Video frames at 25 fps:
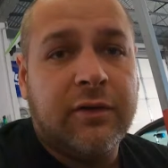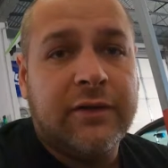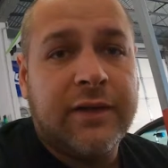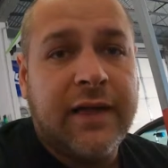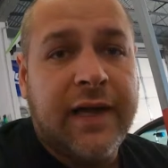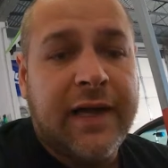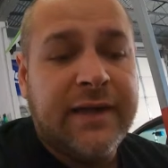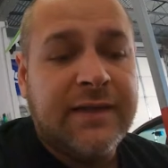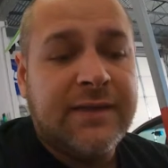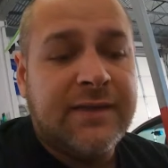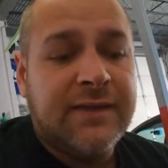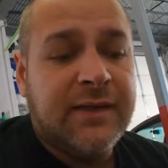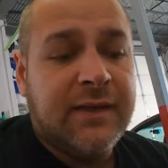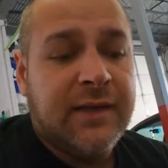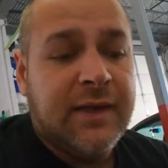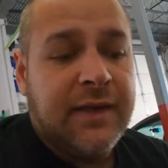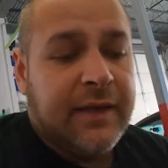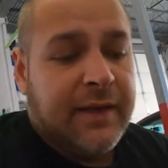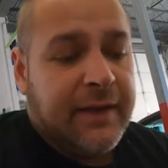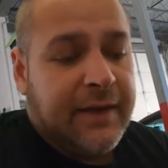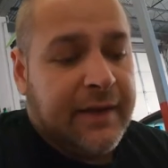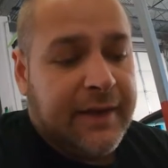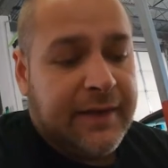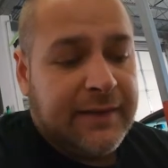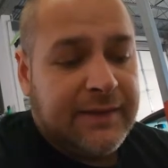nice,
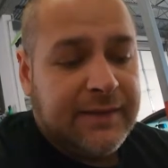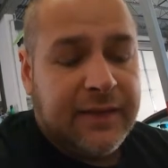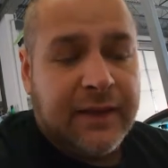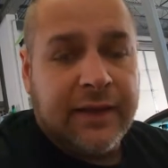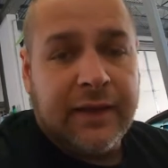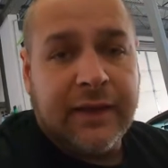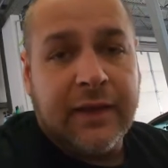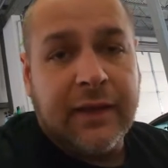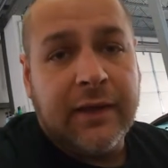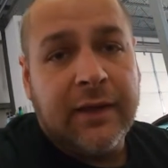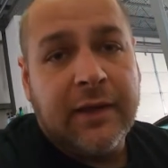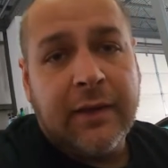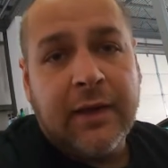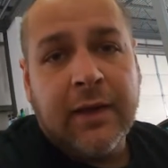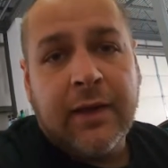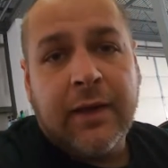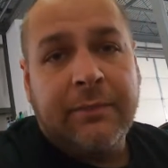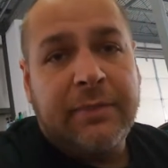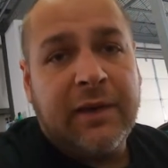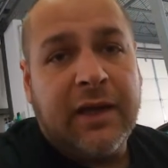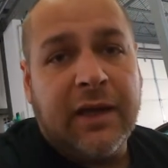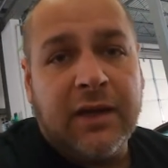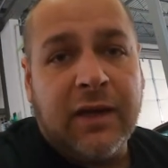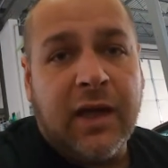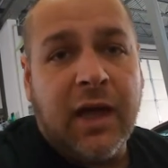it's gonna
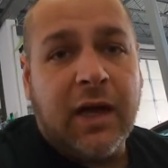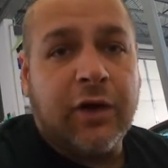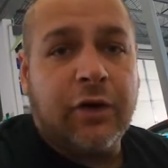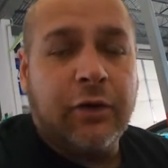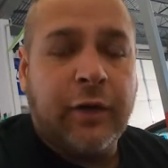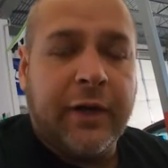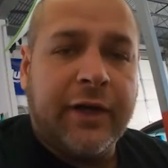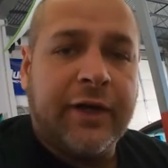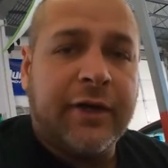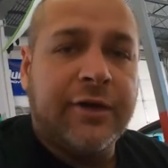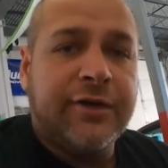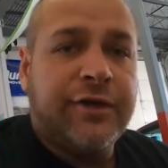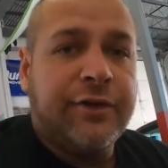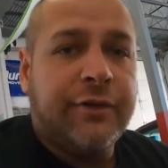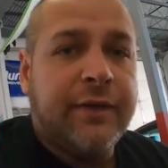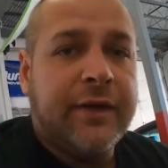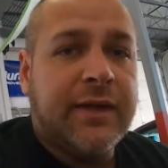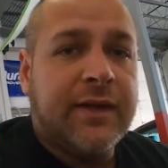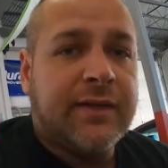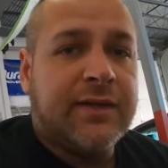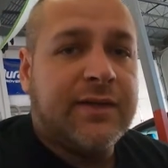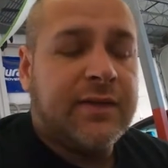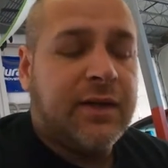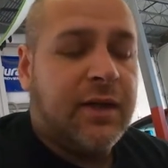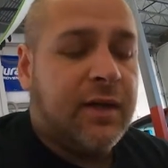be a lot quicker to
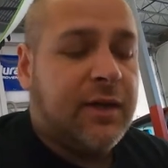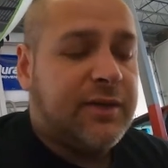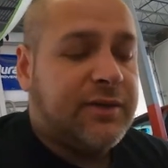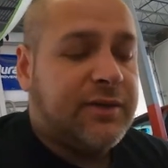install.